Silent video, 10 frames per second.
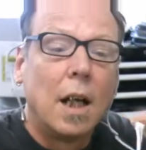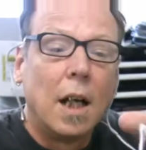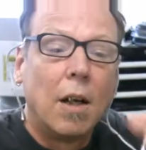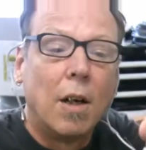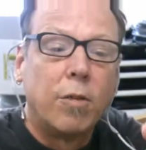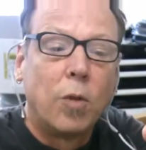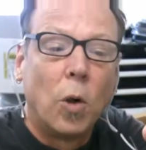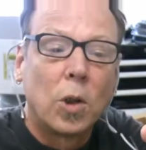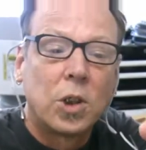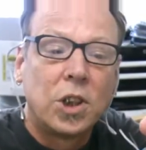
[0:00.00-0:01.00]
a
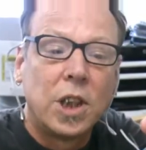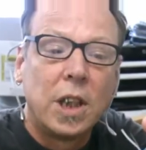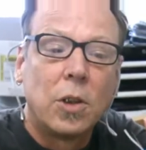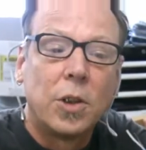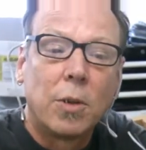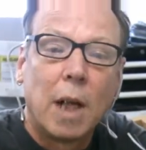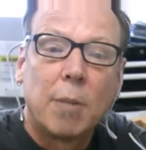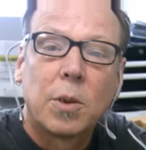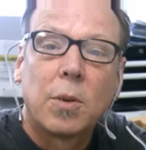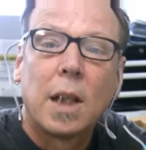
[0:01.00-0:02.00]
foil shield that
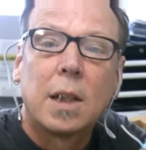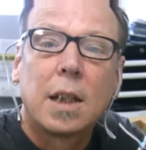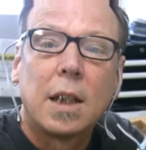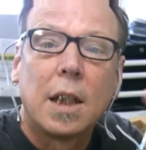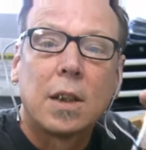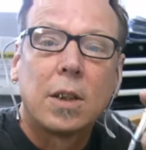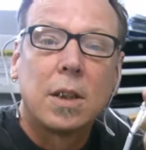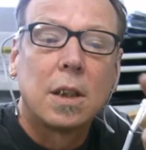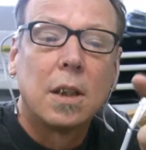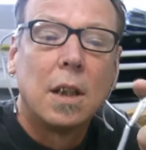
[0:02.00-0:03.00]
wraps around the
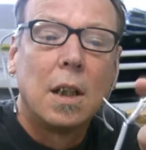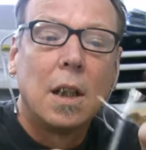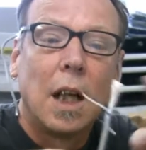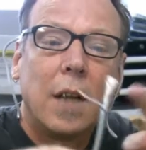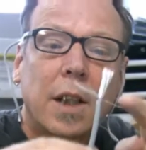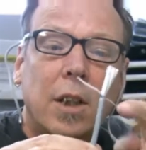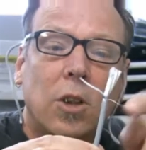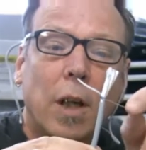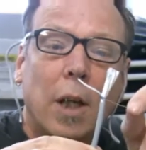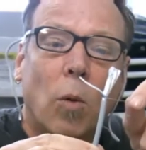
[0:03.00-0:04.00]
conductors, and then a
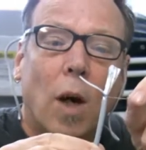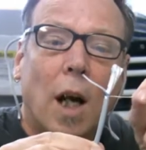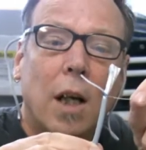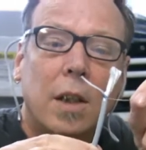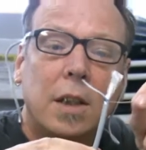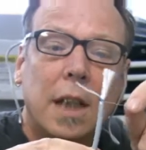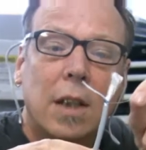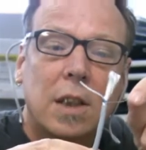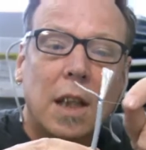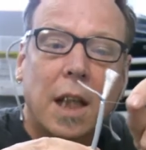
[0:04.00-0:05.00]
drain wire that's
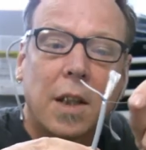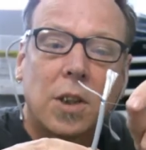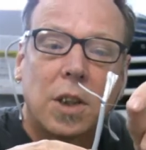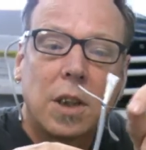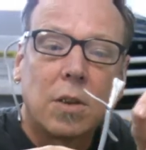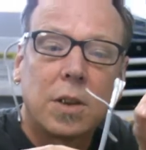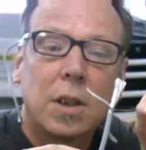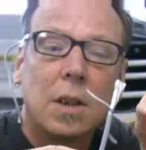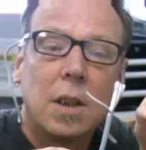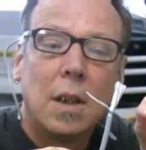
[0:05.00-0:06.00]
outside of the shield.
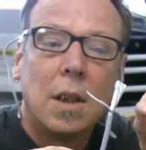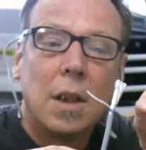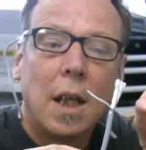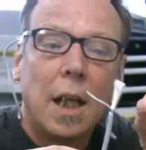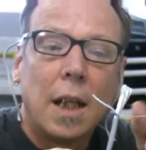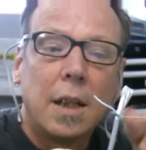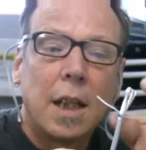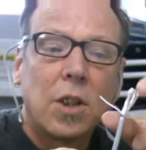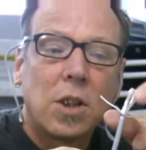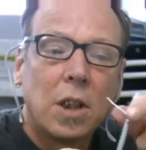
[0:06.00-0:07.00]
And
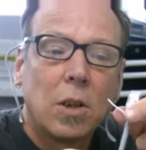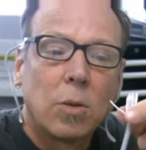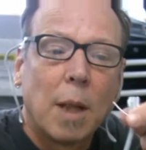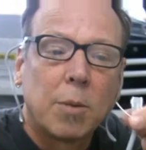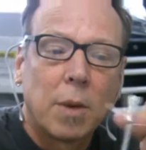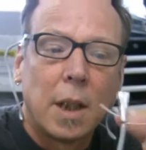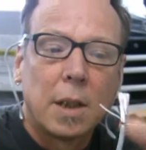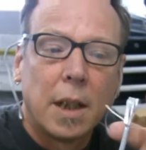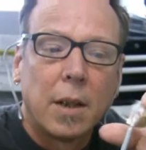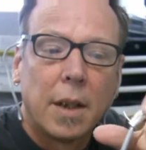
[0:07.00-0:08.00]
that shield wraps
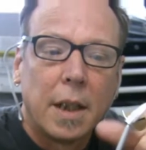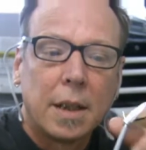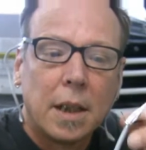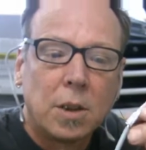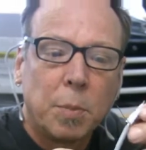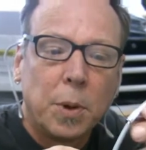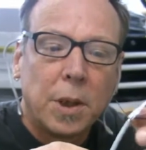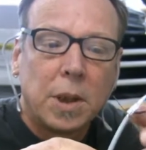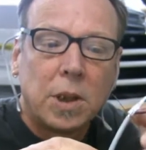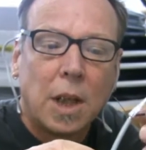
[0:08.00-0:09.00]
around there, and it does a pretty
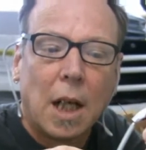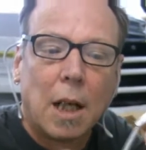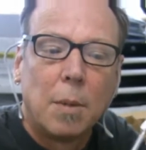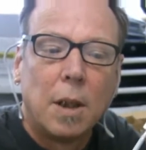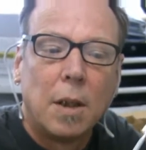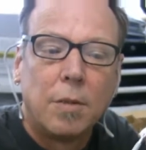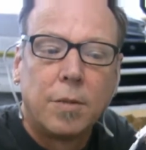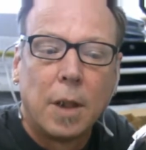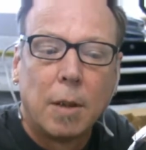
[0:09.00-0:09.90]
good job of